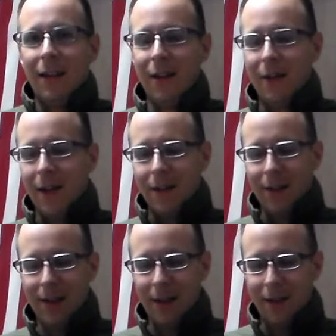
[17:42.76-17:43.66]
okay,
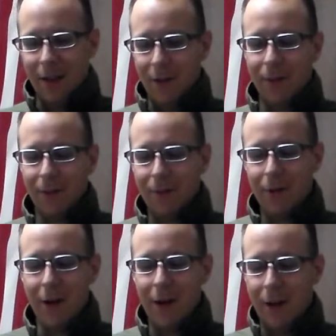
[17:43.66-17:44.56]
yeah, so
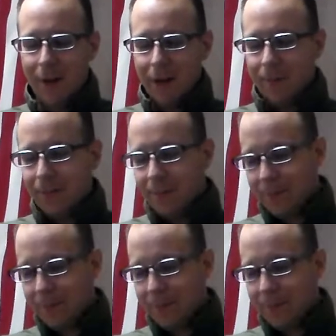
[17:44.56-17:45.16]
wear your helmet,